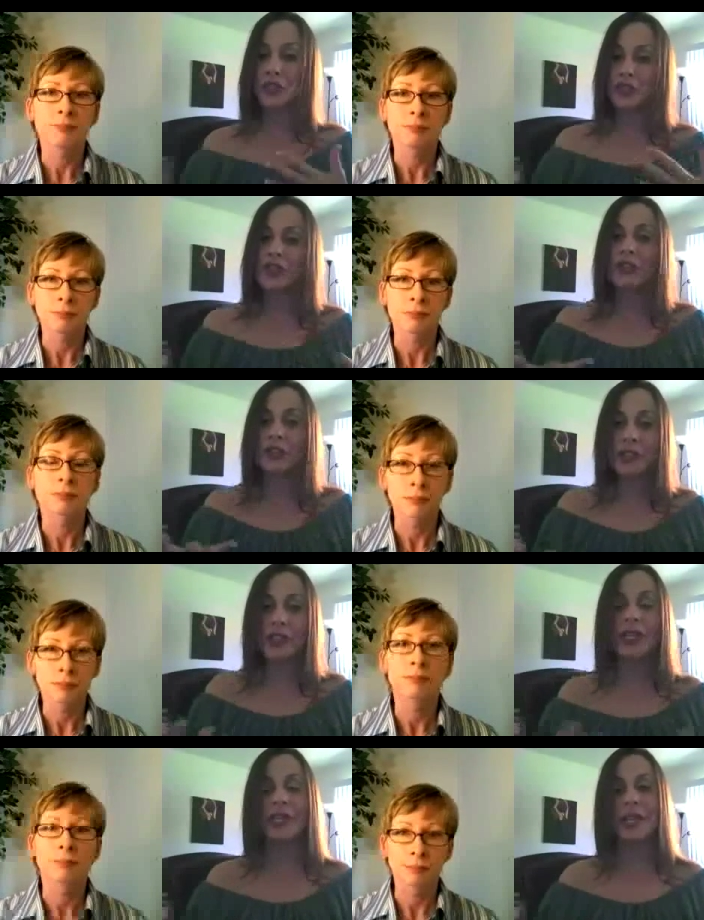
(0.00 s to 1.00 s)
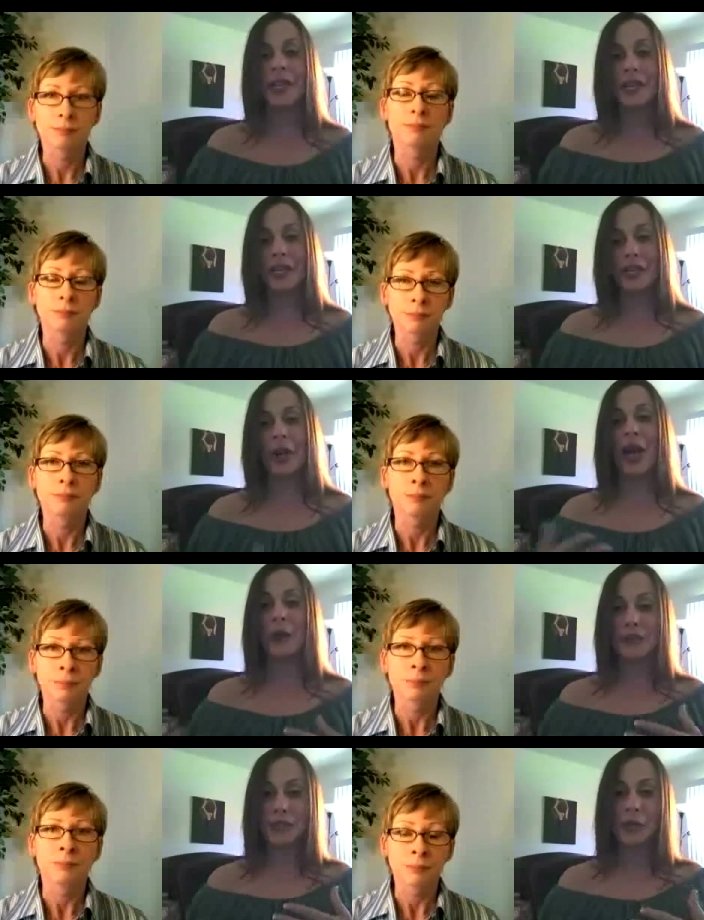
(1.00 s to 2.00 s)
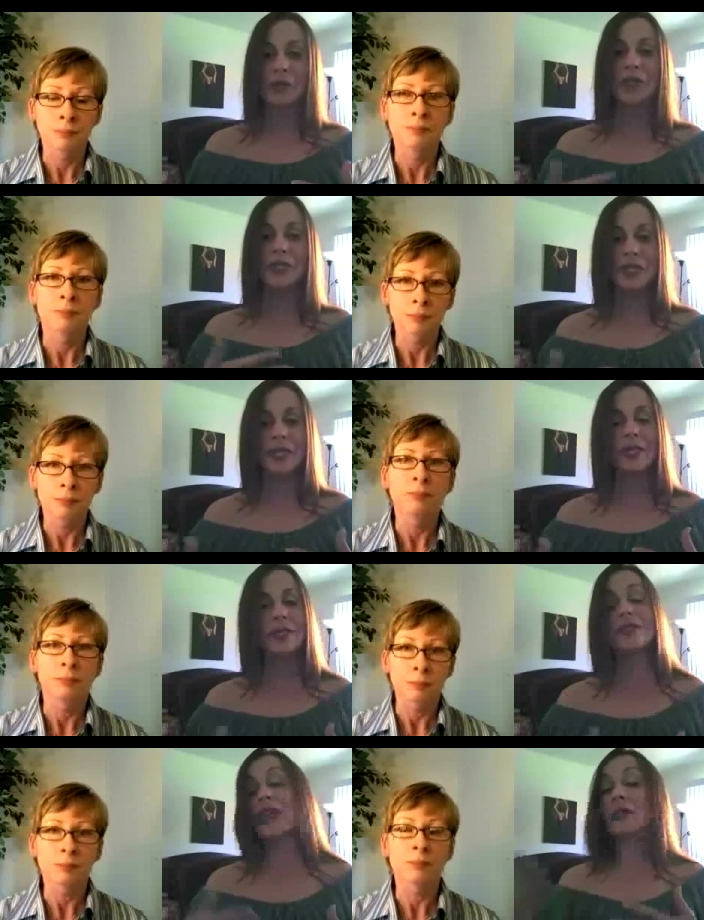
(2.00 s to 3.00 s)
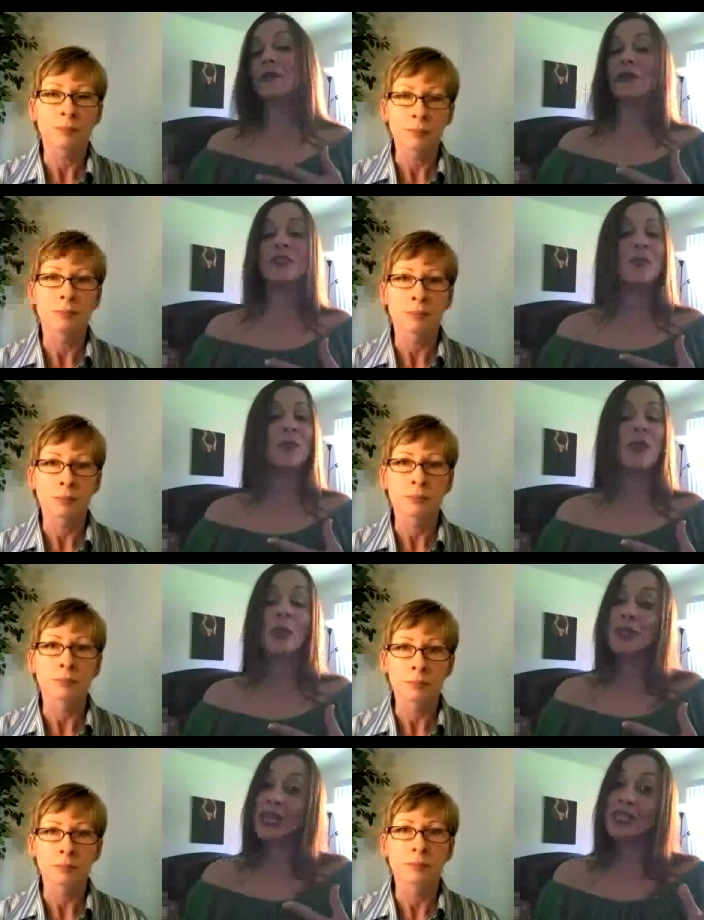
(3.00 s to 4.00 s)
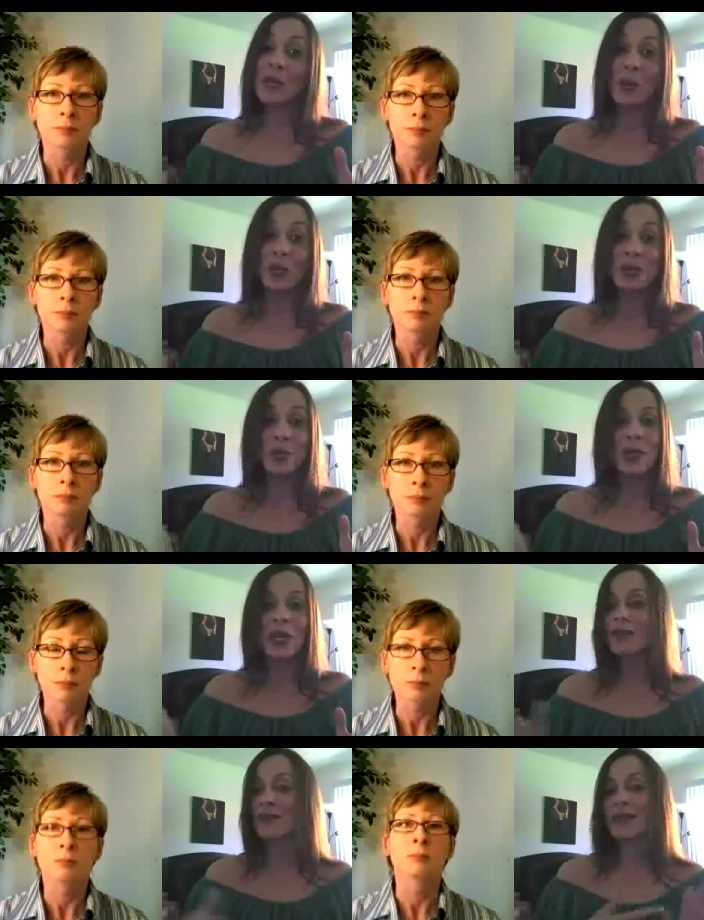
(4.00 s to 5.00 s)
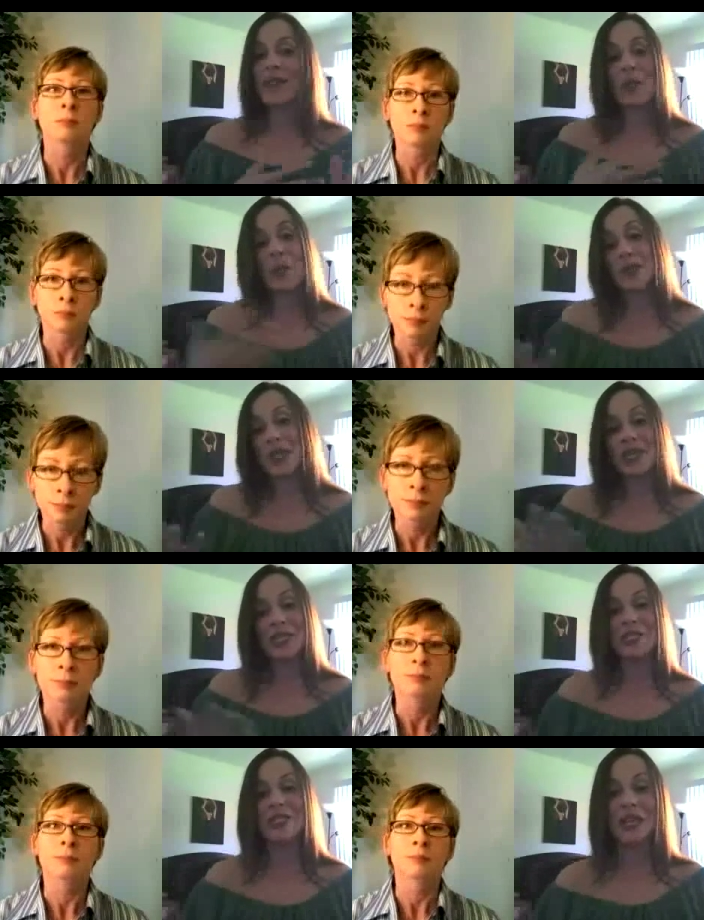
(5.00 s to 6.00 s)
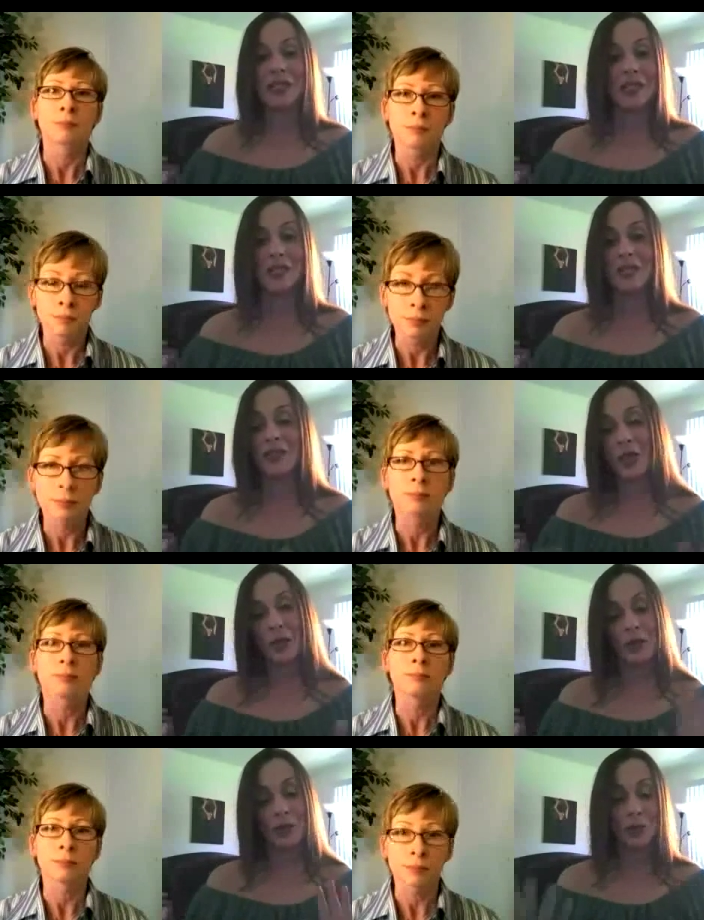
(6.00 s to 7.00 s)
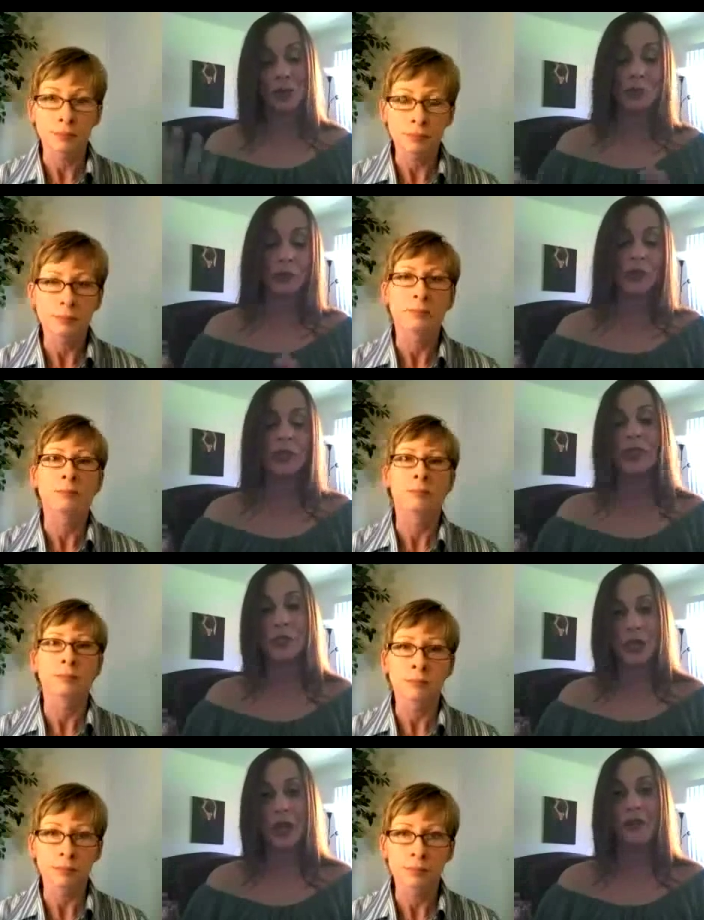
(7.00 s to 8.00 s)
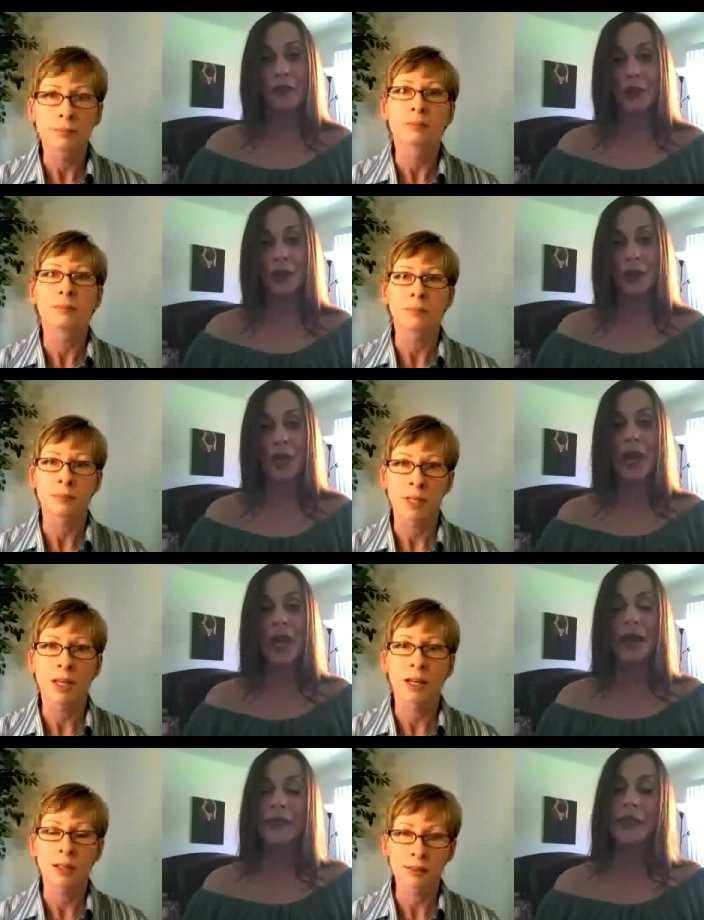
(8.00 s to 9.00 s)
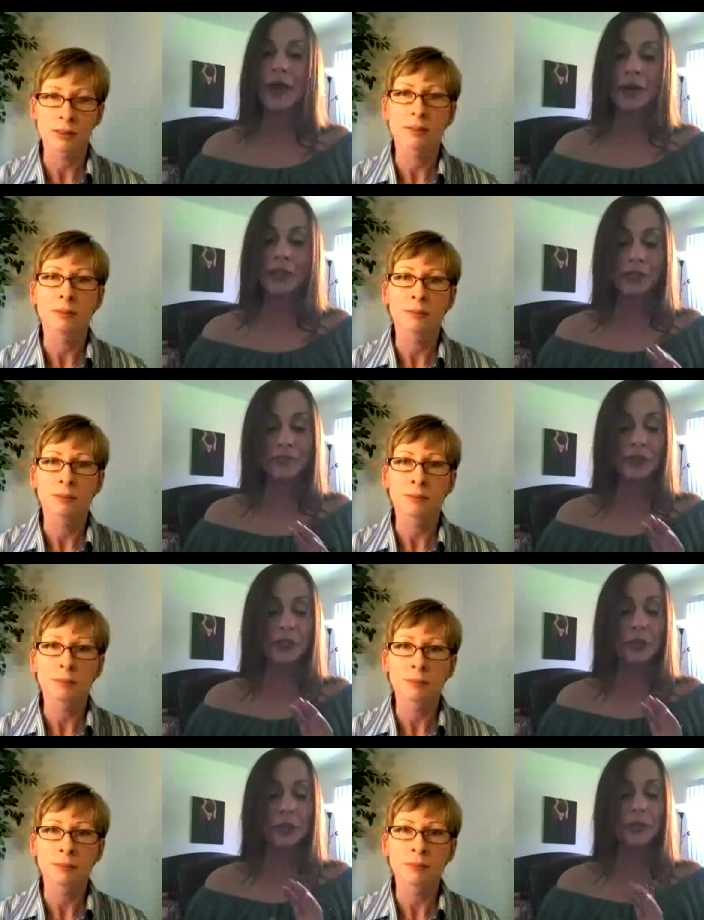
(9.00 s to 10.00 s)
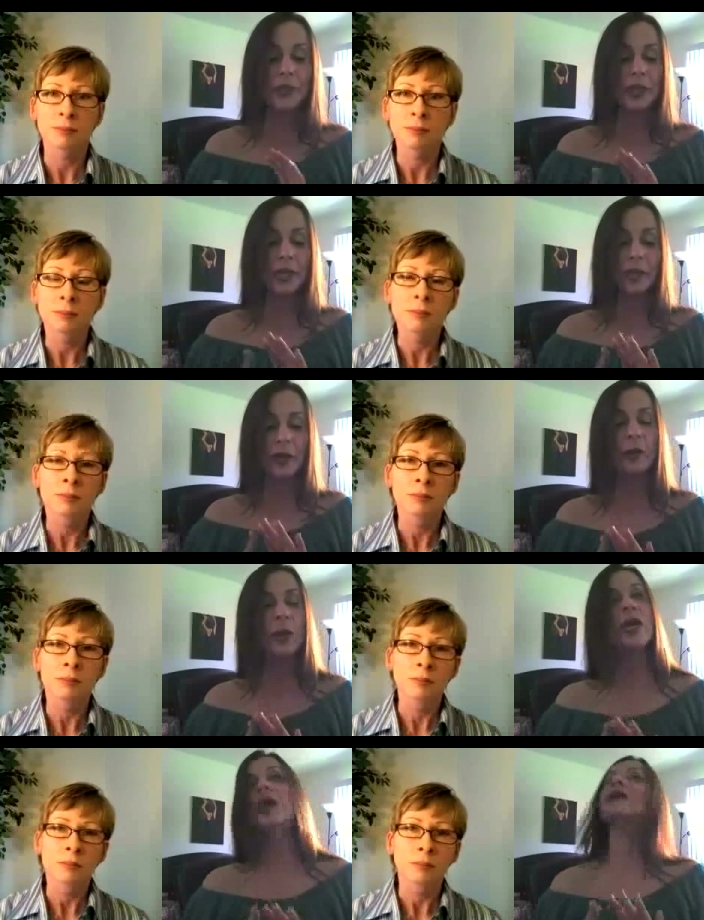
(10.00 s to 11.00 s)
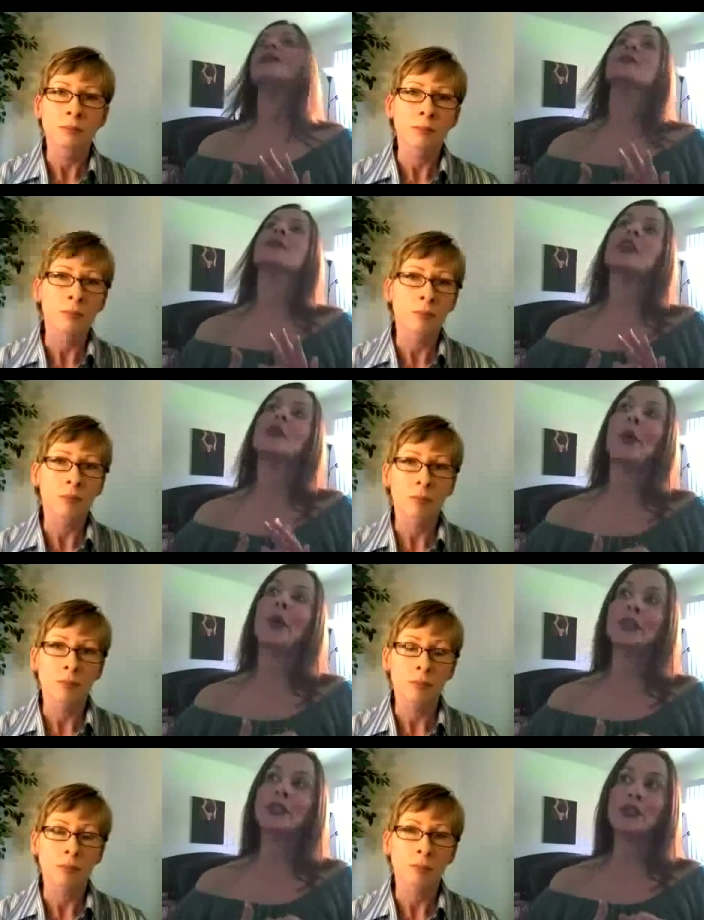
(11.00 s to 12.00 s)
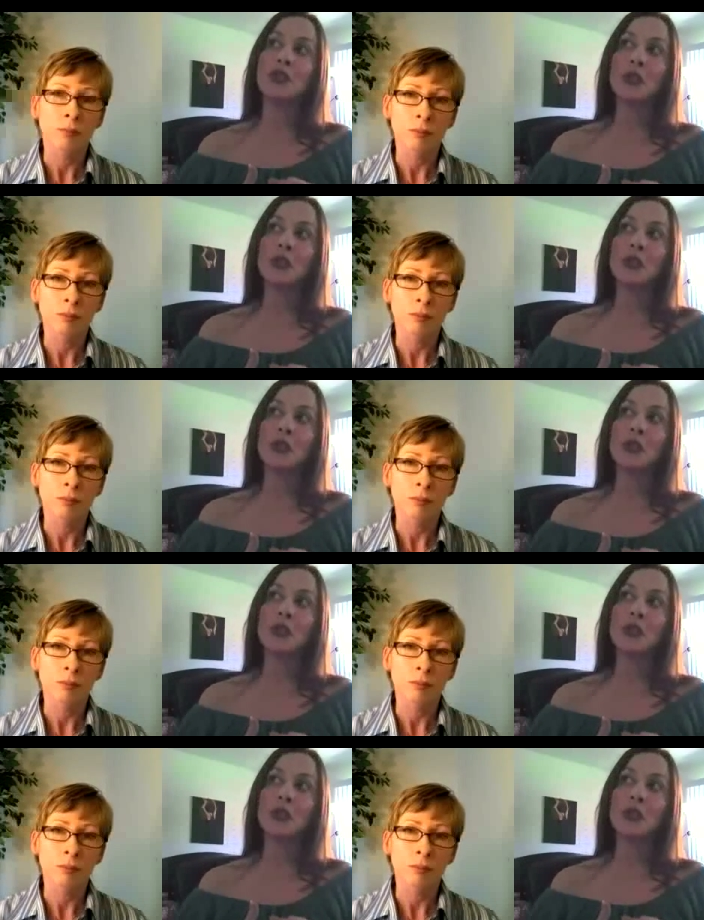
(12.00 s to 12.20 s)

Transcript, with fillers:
Speaker 1: on your server and, you know, how it's hosted. And so, for some websites, it works great. For some websites, it doesn't. So you, you really need to be careful. Yeah. And there are different tools. You know, it's really important